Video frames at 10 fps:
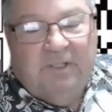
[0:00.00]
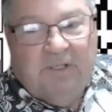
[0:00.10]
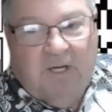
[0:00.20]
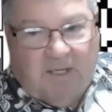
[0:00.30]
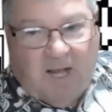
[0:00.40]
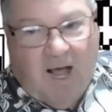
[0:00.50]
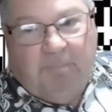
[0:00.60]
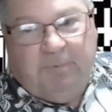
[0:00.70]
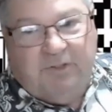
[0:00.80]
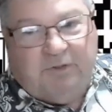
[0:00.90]

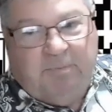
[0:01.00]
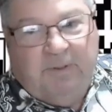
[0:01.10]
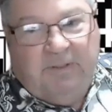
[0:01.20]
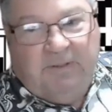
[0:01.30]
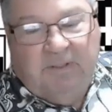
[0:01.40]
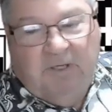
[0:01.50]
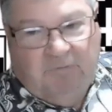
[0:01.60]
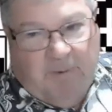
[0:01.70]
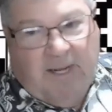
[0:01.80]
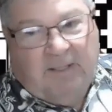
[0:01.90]
accomplishment of
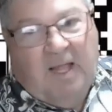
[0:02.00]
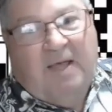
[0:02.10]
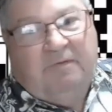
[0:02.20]
my life.